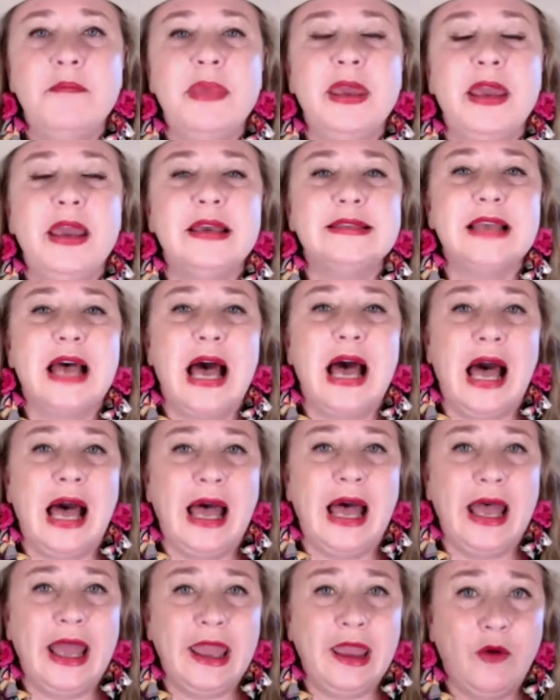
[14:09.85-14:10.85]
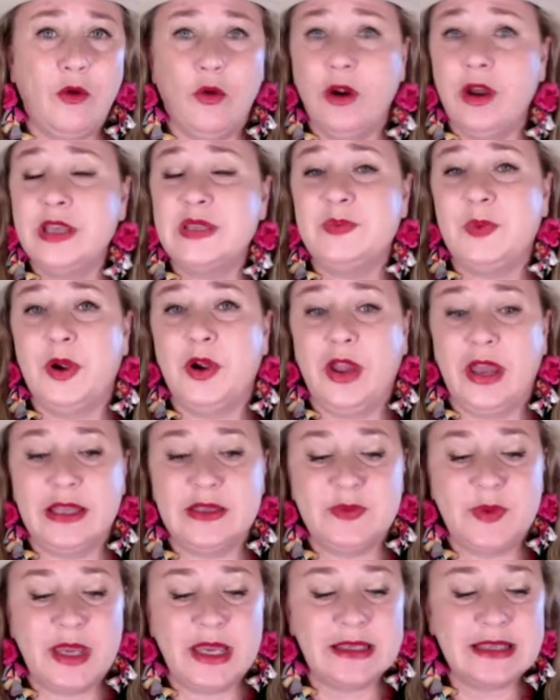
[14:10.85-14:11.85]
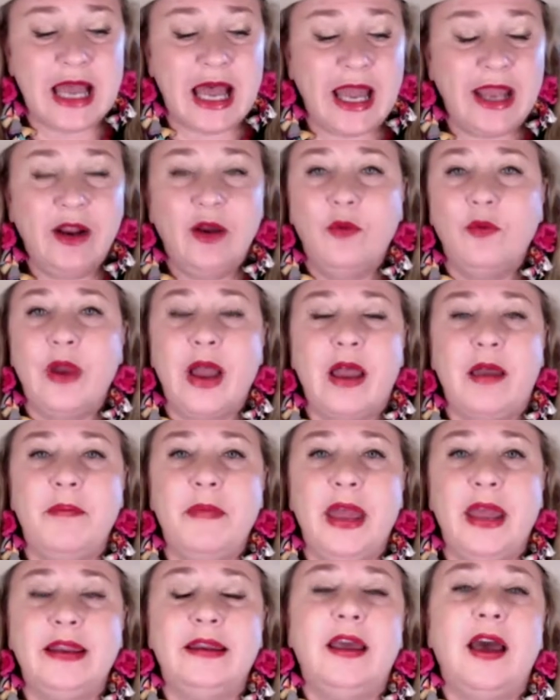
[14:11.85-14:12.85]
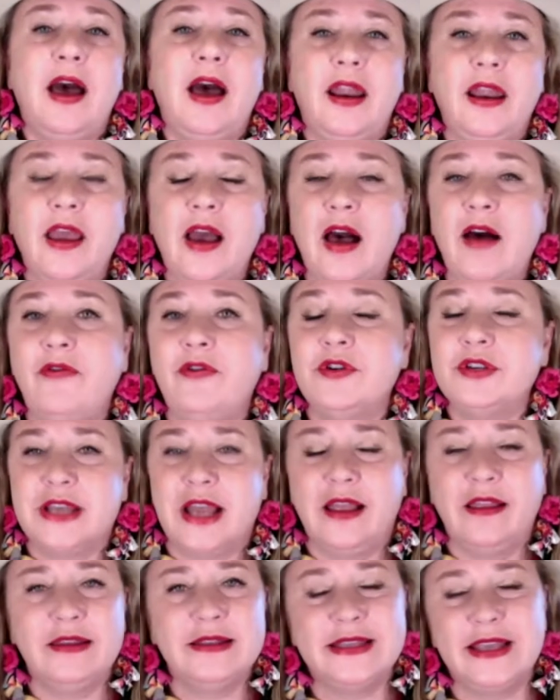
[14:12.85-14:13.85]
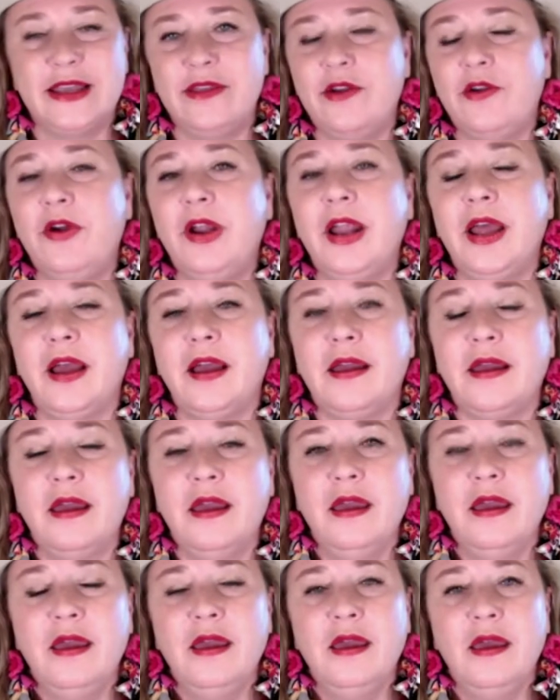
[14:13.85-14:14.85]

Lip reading: because I don't recommend cutting off or silencing the critic.